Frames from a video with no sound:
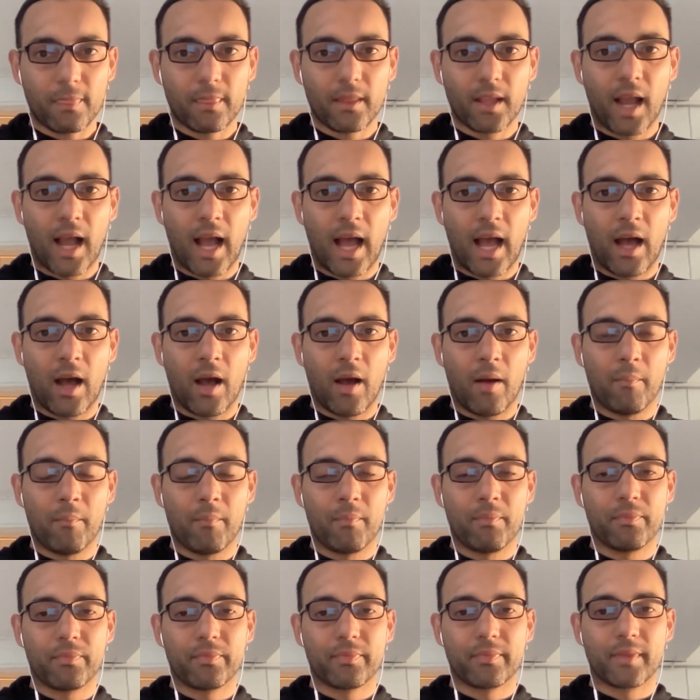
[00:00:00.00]

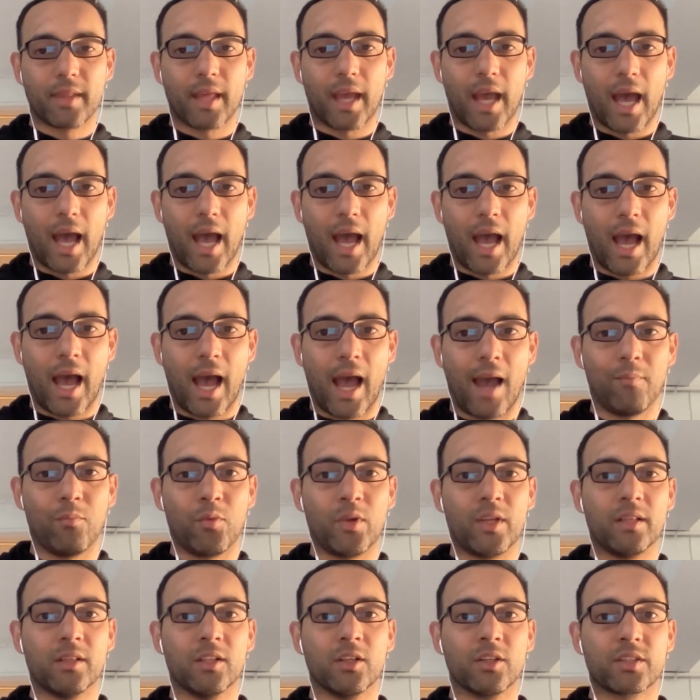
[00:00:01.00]
And
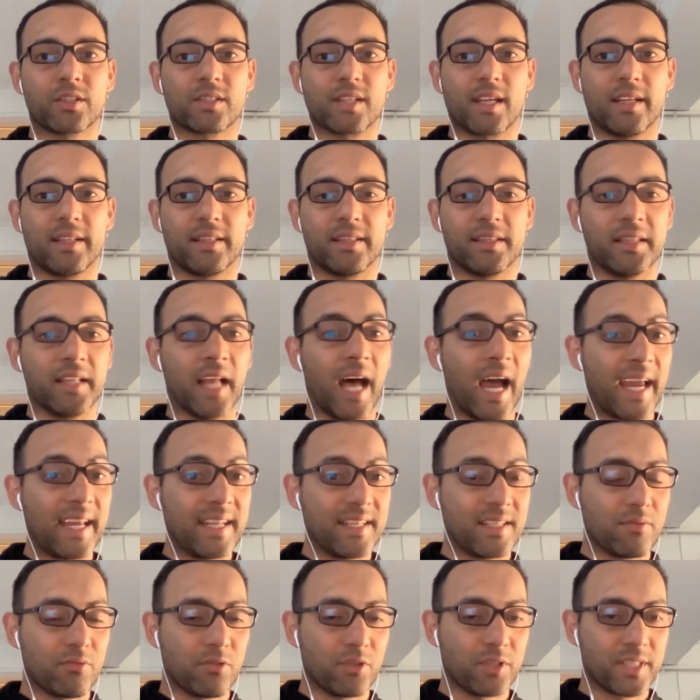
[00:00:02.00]
we looked at 9
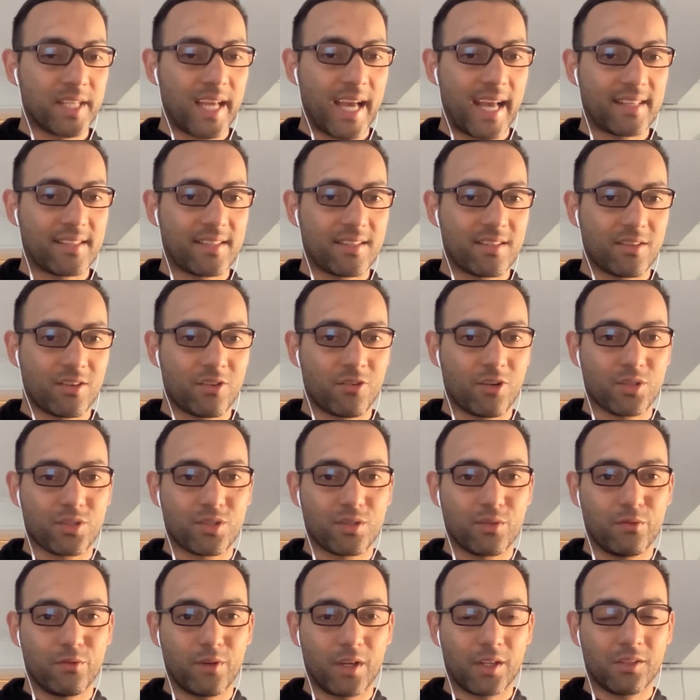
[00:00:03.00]
different tests across
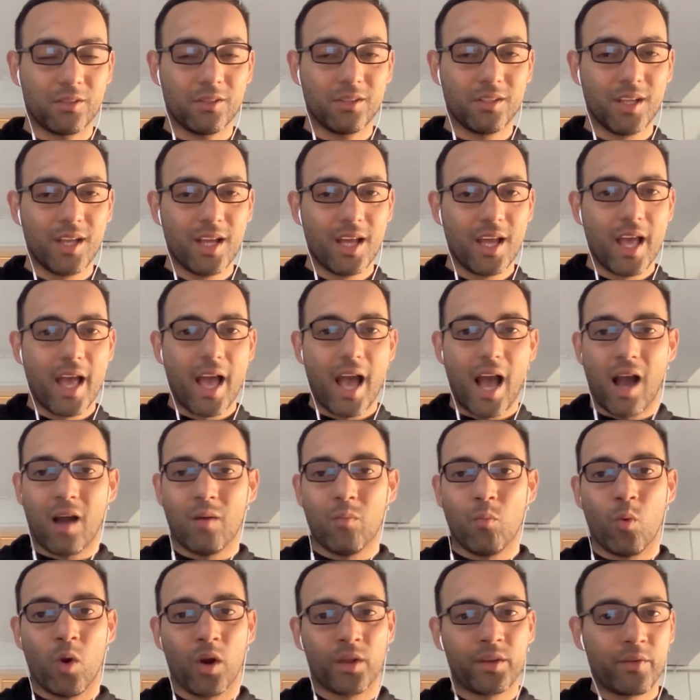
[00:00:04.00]
the funnel.
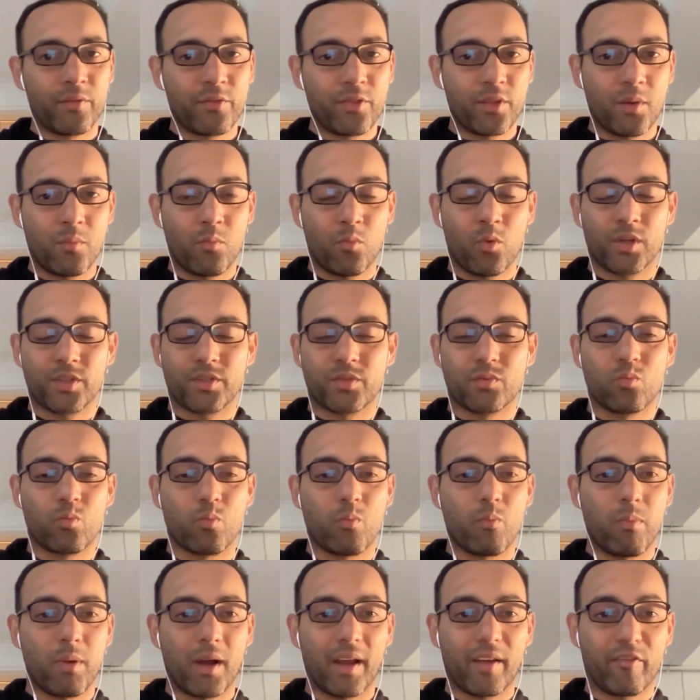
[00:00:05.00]
And one of them was
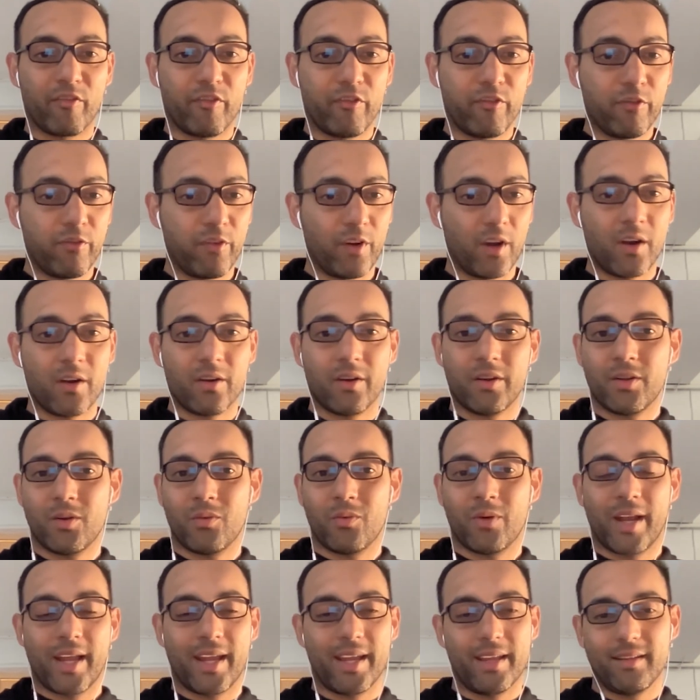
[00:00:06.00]
by far and
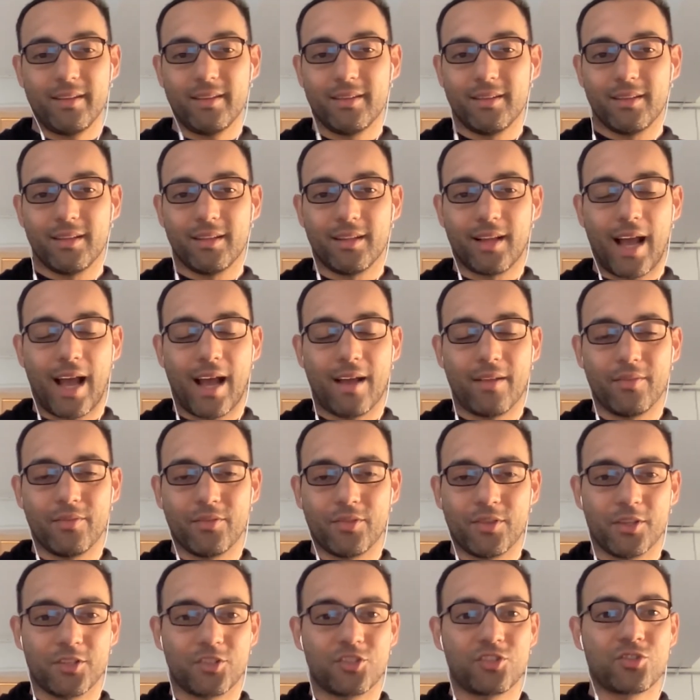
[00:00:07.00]
away
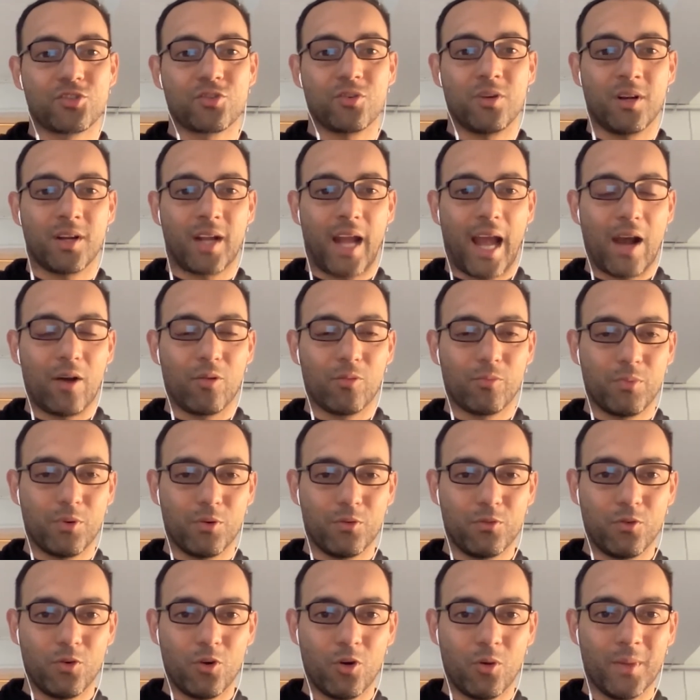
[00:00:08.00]
the strong
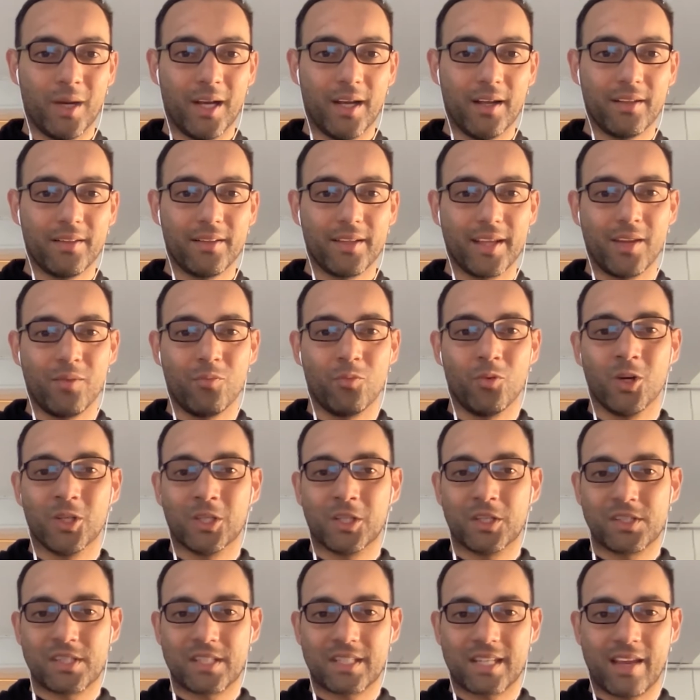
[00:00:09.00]
outperformer. It won
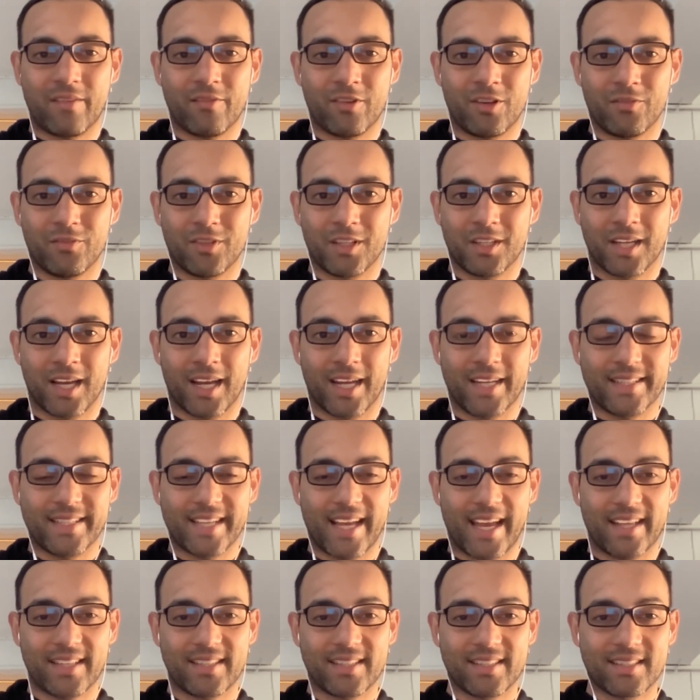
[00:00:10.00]
on 7 of the 9
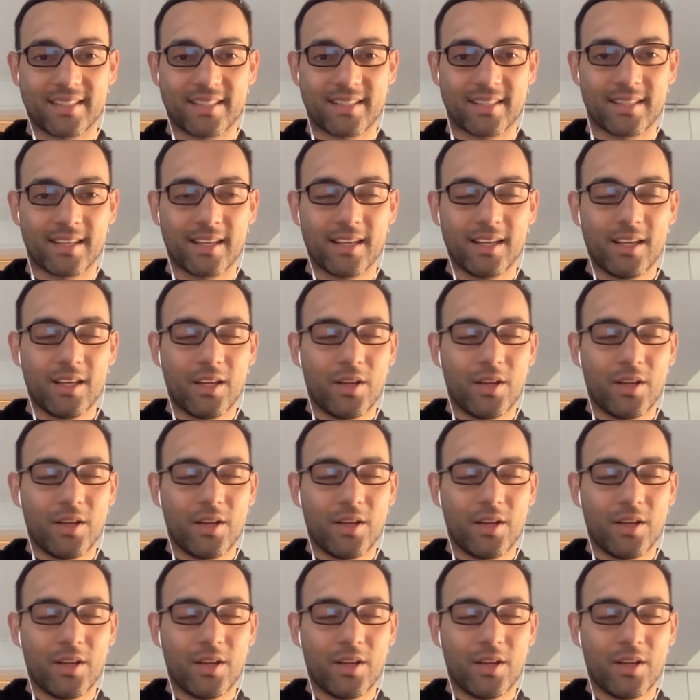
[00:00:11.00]
tests.